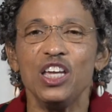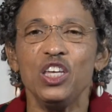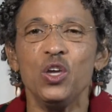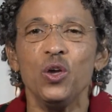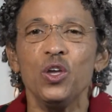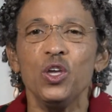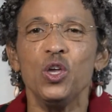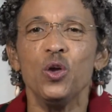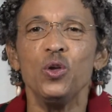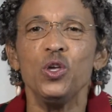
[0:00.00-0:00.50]

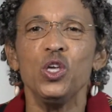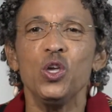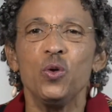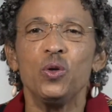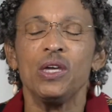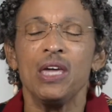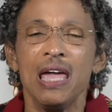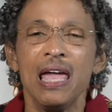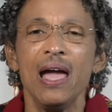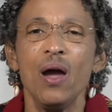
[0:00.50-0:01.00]
You
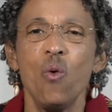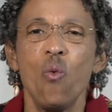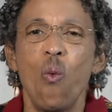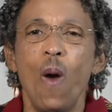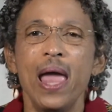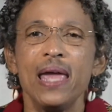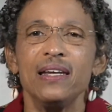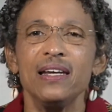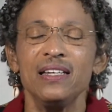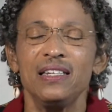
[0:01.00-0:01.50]
can't
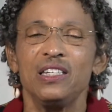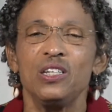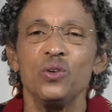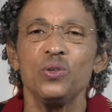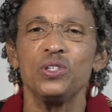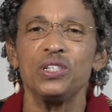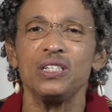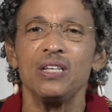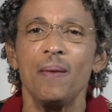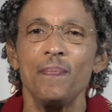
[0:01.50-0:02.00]
wait
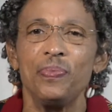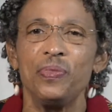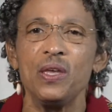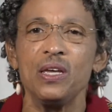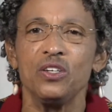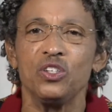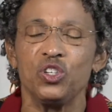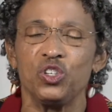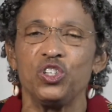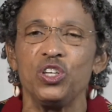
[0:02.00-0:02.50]
until
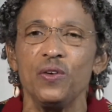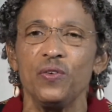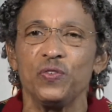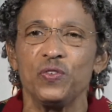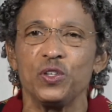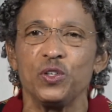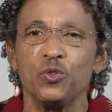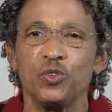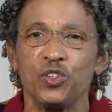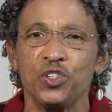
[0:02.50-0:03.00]
something
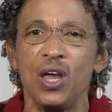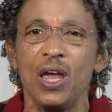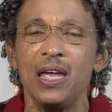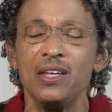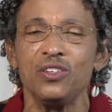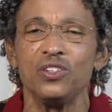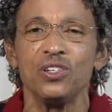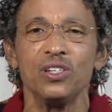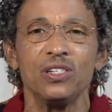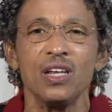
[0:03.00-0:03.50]
shifts or
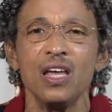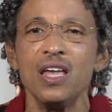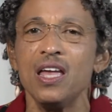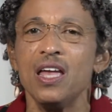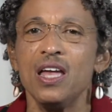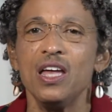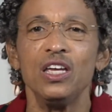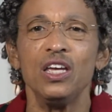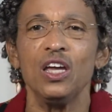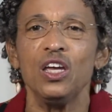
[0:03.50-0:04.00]
changes.
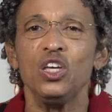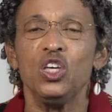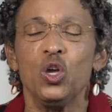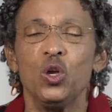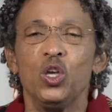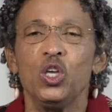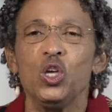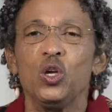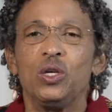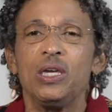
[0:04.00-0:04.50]

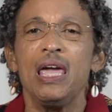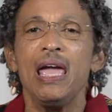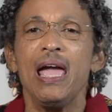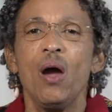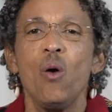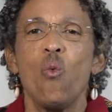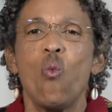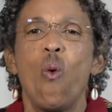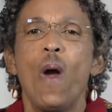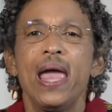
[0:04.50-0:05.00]
You
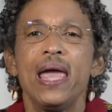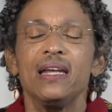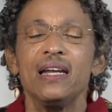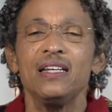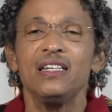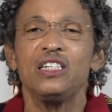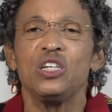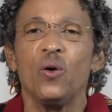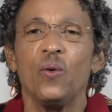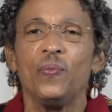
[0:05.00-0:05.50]
can't wait
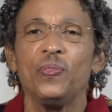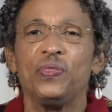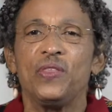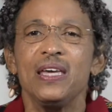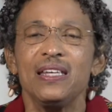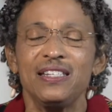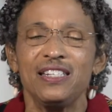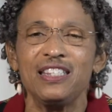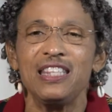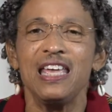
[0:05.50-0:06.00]
until
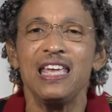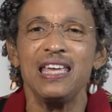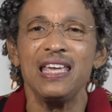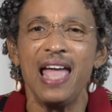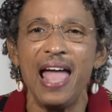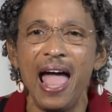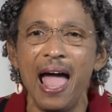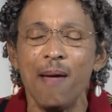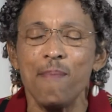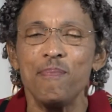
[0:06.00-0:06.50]
this
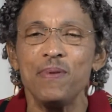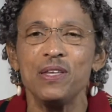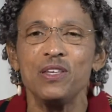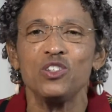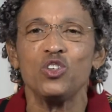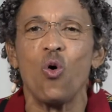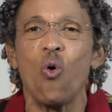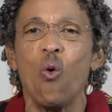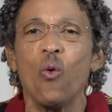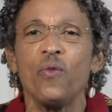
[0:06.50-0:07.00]
thing
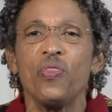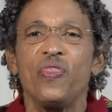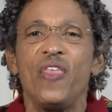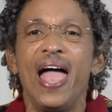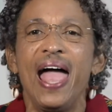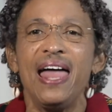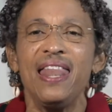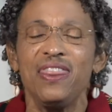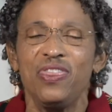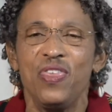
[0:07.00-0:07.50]
happens or
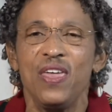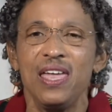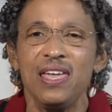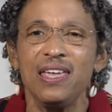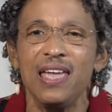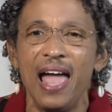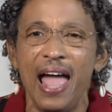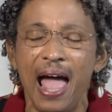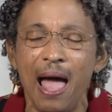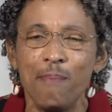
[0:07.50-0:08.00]
that
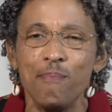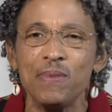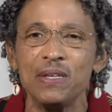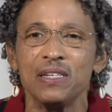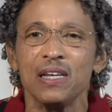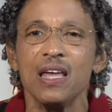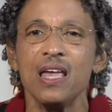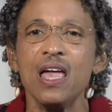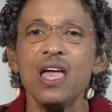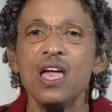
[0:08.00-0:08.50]
thing
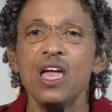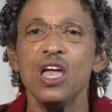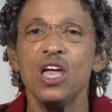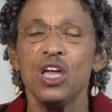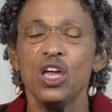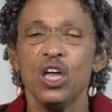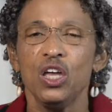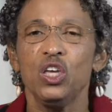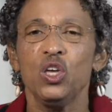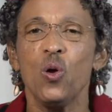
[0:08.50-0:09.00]
happens.
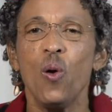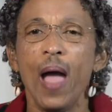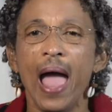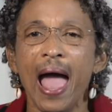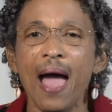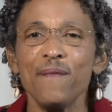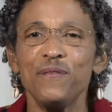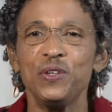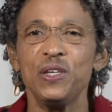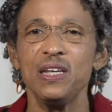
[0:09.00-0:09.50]
You
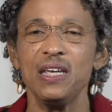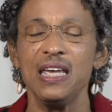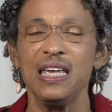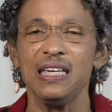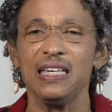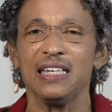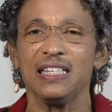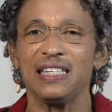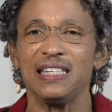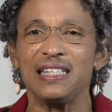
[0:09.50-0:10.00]
have to
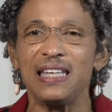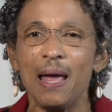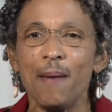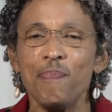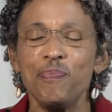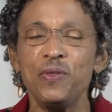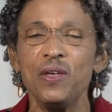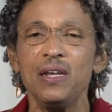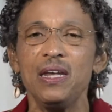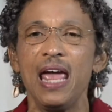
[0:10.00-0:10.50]

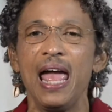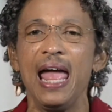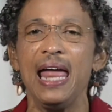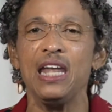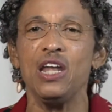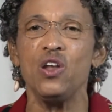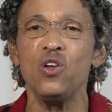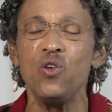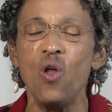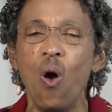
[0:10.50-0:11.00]
accept it
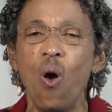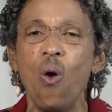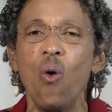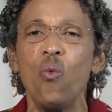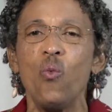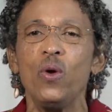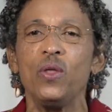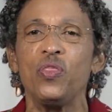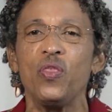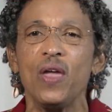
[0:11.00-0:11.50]
and
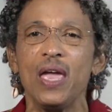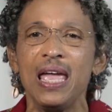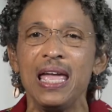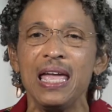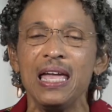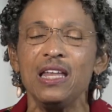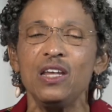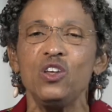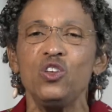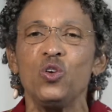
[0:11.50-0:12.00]
know
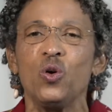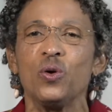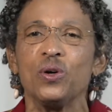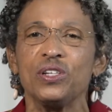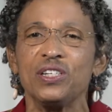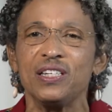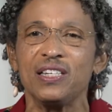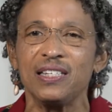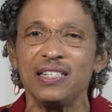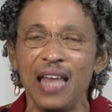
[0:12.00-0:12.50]
within
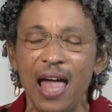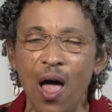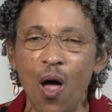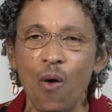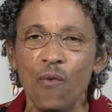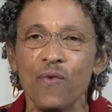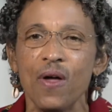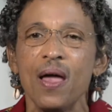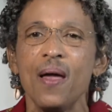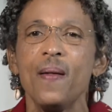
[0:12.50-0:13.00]

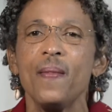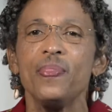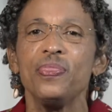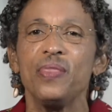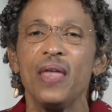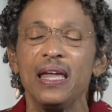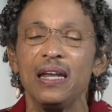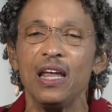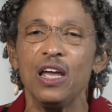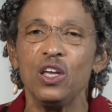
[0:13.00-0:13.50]
yourself
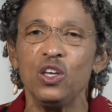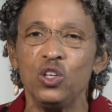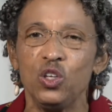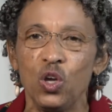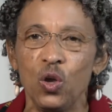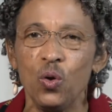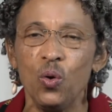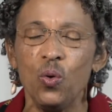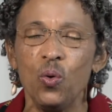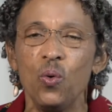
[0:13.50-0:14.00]
that
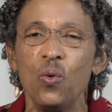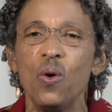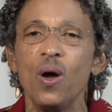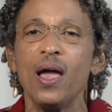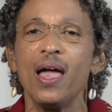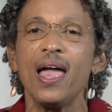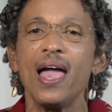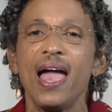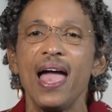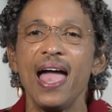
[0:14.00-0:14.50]
you
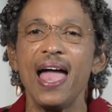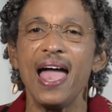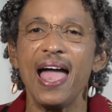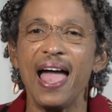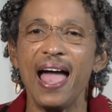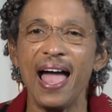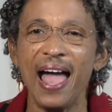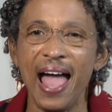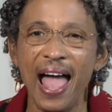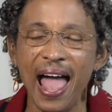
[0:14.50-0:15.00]

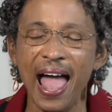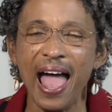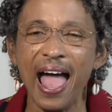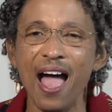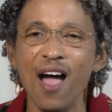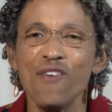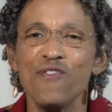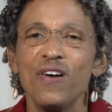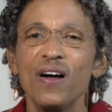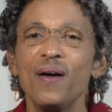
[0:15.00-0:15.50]

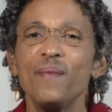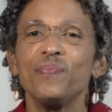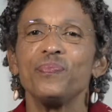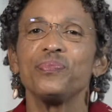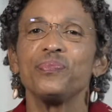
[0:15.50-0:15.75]
have